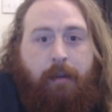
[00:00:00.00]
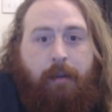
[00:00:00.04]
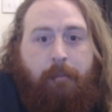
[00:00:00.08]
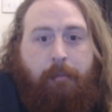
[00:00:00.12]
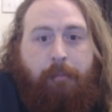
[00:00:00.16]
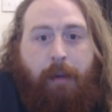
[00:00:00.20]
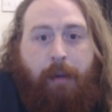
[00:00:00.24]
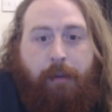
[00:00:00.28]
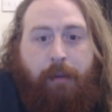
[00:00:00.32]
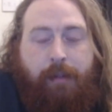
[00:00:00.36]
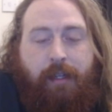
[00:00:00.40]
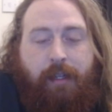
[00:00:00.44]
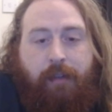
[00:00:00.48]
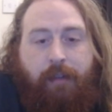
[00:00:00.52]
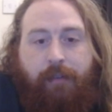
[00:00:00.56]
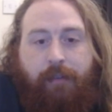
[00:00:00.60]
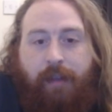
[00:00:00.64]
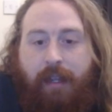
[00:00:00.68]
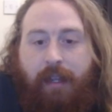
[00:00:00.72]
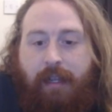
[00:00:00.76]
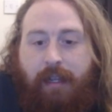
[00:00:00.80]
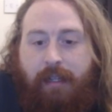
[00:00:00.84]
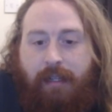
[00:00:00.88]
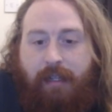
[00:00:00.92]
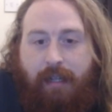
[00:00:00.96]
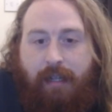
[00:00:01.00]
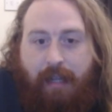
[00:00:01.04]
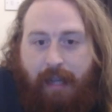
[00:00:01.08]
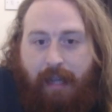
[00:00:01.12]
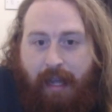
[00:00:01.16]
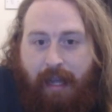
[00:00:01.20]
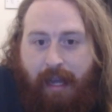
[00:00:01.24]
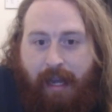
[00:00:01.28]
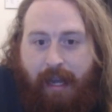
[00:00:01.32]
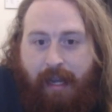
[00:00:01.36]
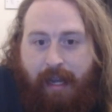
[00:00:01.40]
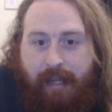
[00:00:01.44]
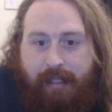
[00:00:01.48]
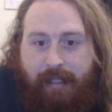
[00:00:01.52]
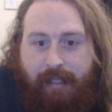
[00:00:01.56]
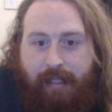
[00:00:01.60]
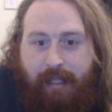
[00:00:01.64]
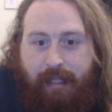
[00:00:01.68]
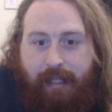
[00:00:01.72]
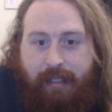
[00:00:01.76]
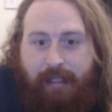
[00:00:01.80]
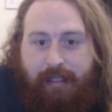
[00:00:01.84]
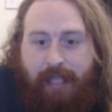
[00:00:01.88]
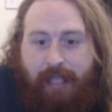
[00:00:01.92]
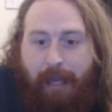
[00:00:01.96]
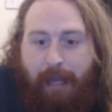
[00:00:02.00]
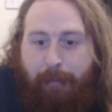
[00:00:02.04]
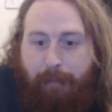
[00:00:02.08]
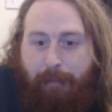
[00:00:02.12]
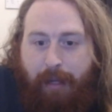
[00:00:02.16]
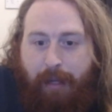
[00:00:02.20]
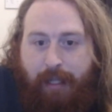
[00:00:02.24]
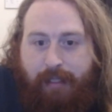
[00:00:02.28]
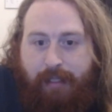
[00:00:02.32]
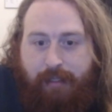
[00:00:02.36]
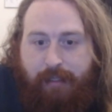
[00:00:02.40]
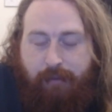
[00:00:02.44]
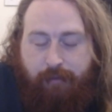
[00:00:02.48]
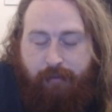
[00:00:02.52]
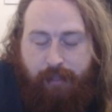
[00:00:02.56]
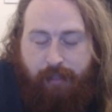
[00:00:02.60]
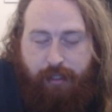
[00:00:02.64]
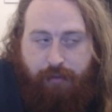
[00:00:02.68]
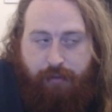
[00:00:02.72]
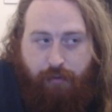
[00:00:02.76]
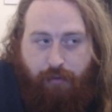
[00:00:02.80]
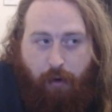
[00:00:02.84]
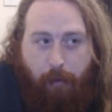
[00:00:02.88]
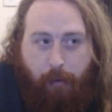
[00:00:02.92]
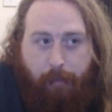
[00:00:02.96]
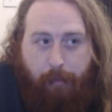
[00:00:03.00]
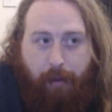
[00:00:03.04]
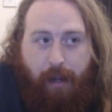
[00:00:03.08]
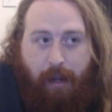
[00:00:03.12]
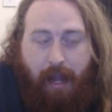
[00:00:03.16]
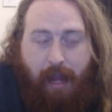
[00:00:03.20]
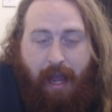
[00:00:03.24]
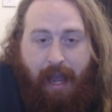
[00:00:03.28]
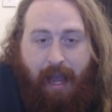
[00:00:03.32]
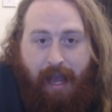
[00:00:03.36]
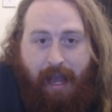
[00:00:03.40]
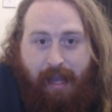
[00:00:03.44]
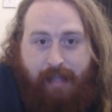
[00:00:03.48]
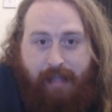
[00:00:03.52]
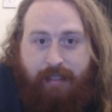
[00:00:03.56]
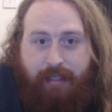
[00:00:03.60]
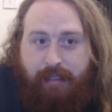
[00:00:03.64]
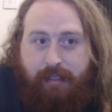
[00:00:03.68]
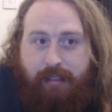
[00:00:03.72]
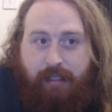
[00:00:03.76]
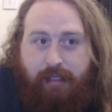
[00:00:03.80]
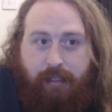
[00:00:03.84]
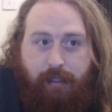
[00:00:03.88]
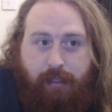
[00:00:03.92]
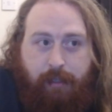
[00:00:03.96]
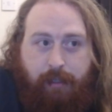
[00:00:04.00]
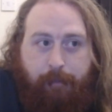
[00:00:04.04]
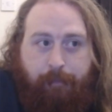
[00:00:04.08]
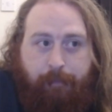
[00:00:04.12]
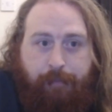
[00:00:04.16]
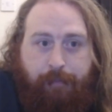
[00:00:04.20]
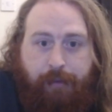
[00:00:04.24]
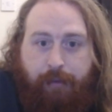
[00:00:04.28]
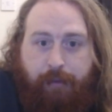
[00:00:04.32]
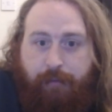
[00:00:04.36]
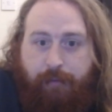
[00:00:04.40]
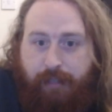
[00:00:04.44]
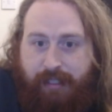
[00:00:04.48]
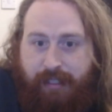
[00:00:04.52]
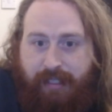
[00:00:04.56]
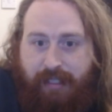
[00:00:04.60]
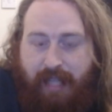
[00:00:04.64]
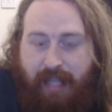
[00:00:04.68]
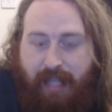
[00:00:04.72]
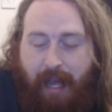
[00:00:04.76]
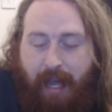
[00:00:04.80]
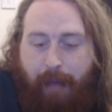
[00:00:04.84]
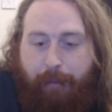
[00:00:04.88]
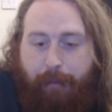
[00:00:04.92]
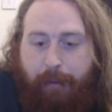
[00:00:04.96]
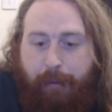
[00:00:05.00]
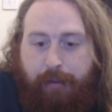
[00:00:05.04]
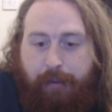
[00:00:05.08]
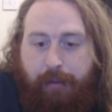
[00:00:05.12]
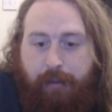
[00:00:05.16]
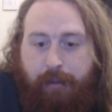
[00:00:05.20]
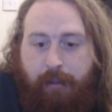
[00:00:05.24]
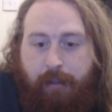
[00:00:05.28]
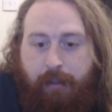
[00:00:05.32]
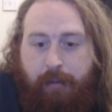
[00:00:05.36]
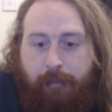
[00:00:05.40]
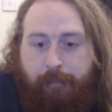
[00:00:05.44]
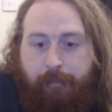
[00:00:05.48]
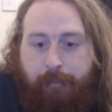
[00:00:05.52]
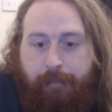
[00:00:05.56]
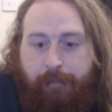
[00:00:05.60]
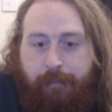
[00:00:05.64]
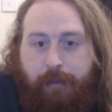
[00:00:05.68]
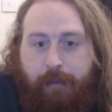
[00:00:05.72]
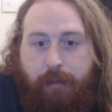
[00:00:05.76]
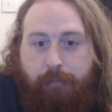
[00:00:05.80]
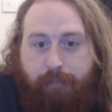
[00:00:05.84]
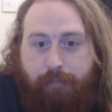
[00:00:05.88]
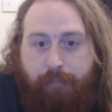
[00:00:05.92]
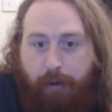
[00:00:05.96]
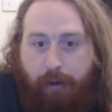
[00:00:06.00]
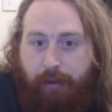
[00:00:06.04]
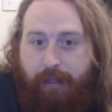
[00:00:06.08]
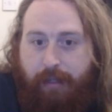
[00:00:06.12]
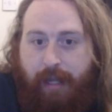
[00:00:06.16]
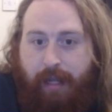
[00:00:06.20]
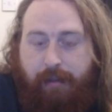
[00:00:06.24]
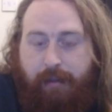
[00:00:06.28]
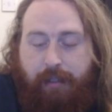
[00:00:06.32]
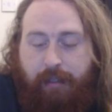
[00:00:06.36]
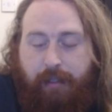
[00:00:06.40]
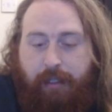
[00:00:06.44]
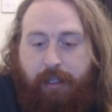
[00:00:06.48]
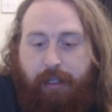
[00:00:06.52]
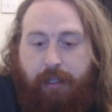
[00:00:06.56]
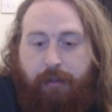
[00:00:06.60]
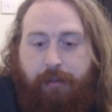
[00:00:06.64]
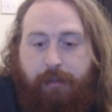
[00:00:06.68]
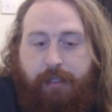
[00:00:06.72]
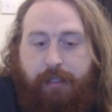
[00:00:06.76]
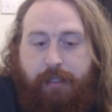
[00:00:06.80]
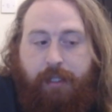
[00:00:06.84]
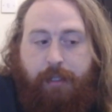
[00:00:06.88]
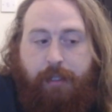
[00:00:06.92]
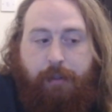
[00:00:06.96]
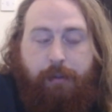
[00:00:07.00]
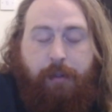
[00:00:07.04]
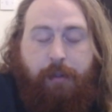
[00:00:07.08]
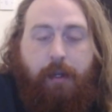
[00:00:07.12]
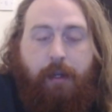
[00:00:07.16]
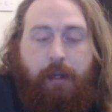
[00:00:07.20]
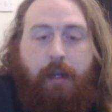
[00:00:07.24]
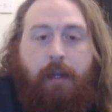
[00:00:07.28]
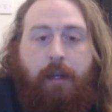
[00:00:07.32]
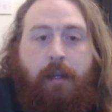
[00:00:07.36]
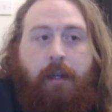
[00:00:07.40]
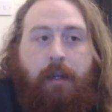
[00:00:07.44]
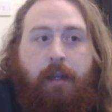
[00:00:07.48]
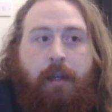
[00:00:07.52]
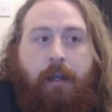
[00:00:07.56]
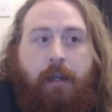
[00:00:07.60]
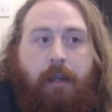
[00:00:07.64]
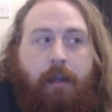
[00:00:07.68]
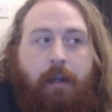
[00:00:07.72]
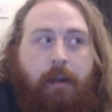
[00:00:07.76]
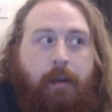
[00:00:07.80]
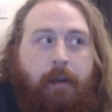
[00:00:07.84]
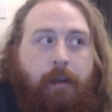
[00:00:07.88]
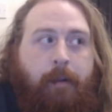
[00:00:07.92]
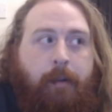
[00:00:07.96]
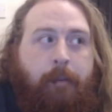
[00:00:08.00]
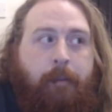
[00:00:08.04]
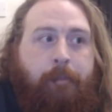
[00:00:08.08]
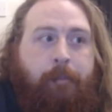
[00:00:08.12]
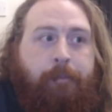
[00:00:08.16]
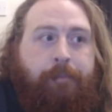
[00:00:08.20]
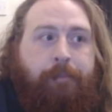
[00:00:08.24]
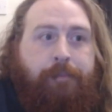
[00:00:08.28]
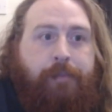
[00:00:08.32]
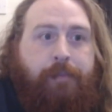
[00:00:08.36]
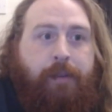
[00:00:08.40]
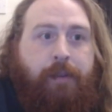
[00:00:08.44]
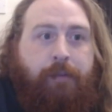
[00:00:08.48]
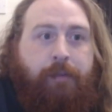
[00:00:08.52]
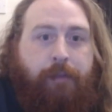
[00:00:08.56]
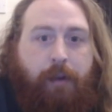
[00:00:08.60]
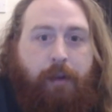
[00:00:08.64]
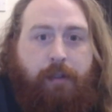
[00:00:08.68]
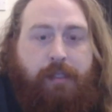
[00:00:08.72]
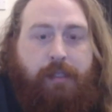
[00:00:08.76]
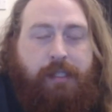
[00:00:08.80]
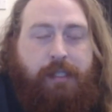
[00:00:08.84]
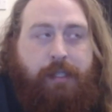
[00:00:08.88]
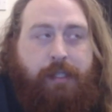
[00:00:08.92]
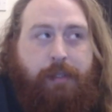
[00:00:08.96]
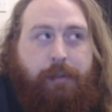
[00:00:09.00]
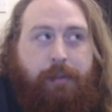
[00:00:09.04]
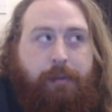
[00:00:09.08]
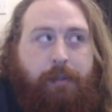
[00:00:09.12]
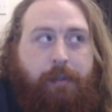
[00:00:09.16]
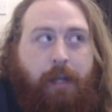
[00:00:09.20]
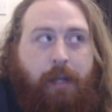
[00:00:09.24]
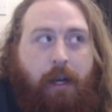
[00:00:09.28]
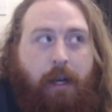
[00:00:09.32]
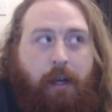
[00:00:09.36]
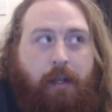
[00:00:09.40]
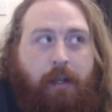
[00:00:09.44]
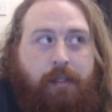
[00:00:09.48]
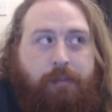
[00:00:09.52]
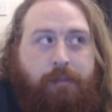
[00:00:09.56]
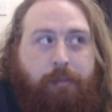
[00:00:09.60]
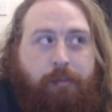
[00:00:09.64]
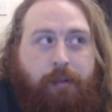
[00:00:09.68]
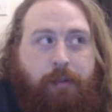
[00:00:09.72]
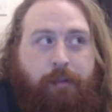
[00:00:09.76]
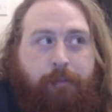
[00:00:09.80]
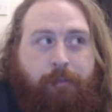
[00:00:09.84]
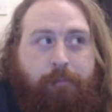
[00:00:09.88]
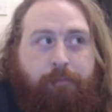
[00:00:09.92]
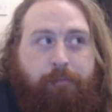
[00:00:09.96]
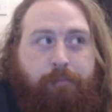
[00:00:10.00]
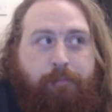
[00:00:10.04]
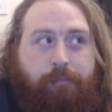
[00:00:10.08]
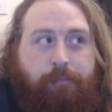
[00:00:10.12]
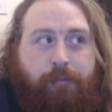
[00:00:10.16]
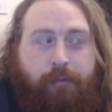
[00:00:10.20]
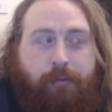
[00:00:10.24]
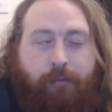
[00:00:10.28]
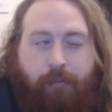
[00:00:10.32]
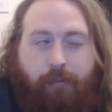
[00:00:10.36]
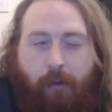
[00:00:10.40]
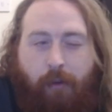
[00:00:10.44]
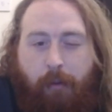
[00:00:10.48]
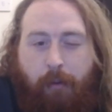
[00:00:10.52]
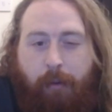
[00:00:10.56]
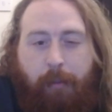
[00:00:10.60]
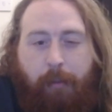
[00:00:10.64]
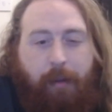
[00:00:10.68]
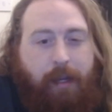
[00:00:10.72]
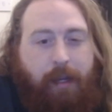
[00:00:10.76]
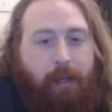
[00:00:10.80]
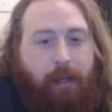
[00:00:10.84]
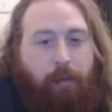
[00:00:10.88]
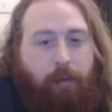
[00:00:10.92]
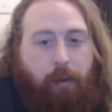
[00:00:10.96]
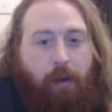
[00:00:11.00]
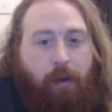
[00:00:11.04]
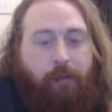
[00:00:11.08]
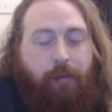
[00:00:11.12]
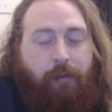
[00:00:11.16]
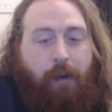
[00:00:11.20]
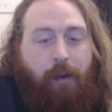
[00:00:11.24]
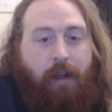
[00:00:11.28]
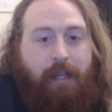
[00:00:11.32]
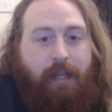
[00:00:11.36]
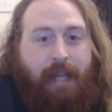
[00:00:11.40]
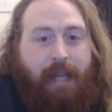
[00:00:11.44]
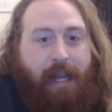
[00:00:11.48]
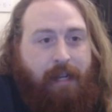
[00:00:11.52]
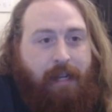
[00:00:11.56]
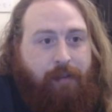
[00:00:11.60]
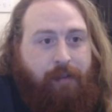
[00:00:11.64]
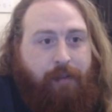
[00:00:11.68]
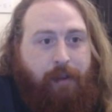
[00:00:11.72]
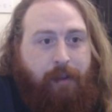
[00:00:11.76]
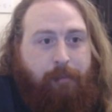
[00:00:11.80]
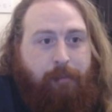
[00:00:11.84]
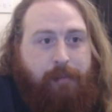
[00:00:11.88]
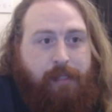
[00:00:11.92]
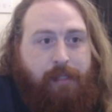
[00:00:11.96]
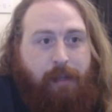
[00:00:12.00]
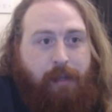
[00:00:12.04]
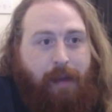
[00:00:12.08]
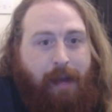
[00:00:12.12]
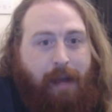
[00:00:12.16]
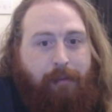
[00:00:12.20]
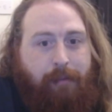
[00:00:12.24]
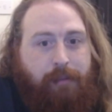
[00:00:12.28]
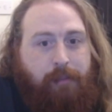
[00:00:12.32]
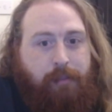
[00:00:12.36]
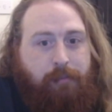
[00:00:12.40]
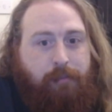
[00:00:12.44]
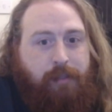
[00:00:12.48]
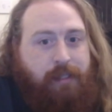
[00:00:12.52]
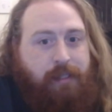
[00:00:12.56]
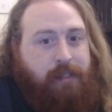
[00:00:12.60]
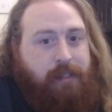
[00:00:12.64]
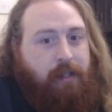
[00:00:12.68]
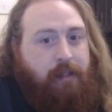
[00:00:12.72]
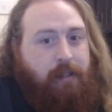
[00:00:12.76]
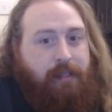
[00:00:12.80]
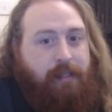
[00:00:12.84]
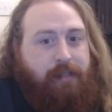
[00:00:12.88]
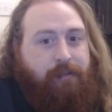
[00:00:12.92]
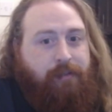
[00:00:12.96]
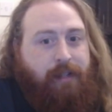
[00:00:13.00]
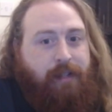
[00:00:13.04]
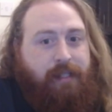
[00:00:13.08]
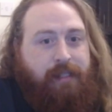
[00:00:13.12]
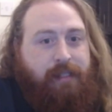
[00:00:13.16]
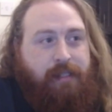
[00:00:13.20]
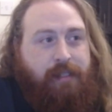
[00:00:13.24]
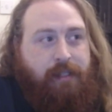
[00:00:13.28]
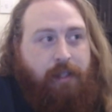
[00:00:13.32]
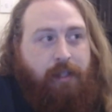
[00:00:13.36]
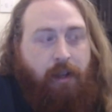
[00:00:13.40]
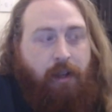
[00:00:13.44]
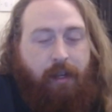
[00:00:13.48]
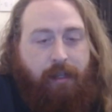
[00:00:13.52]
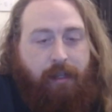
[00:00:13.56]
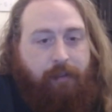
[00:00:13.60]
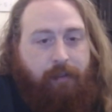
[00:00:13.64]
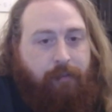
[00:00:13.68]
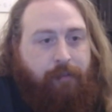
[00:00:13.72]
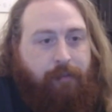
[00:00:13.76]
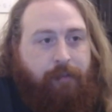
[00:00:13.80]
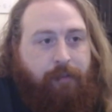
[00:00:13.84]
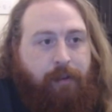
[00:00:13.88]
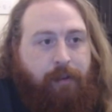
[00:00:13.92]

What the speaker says: But when you think Leclerc had a 10 place grid drop and Verstappen broke down in Q2, those two cars would have probably qualified ahead of him, so Hamilton would have started this race 9th.